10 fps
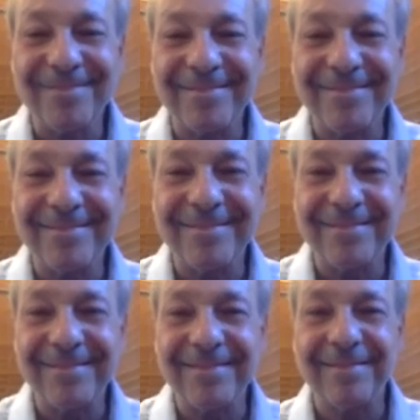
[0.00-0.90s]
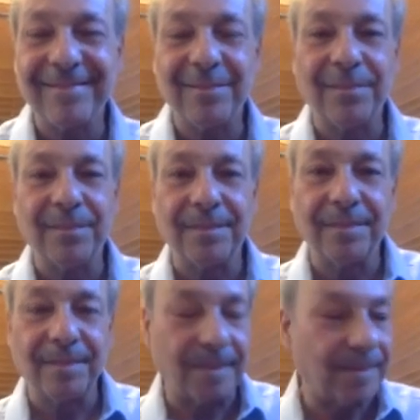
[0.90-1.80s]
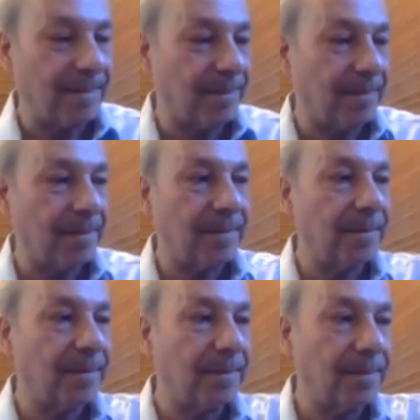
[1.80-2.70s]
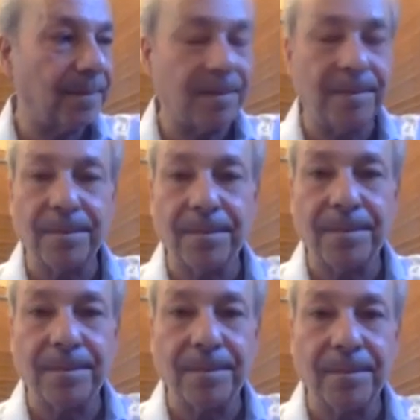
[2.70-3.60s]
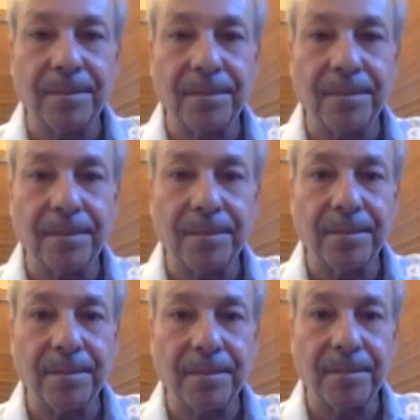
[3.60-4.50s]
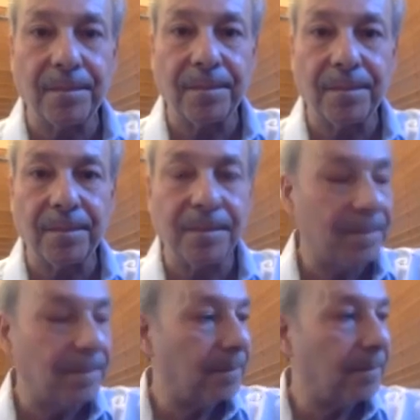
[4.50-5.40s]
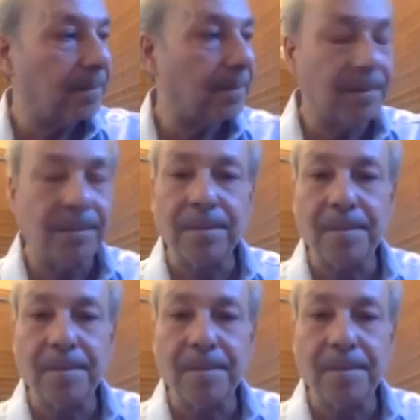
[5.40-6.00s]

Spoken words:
No words are spoken by the person on screen.